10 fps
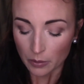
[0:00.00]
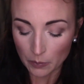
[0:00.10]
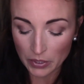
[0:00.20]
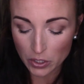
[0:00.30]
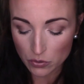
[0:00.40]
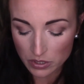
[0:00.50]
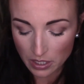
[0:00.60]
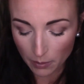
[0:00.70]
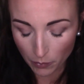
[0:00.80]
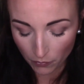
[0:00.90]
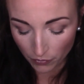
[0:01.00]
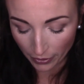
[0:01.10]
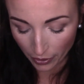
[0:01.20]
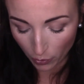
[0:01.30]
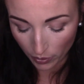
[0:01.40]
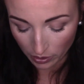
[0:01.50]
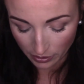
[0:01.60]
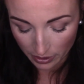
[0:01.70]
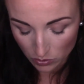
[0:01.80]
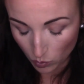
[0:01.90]
be used up very
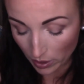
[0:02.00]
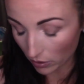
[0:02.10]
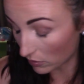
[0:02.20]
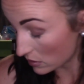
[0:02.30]
quickly as well.